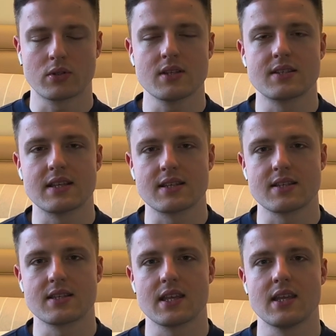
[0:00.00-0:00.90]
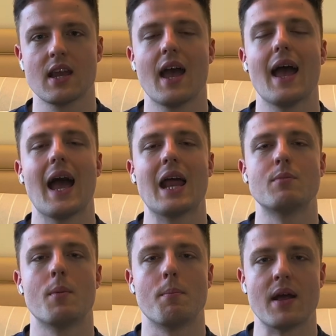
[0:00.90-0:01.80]
consistency, and
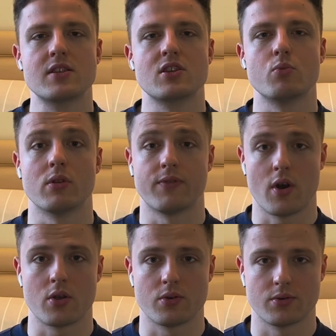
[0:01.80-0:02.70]
momentum will follow.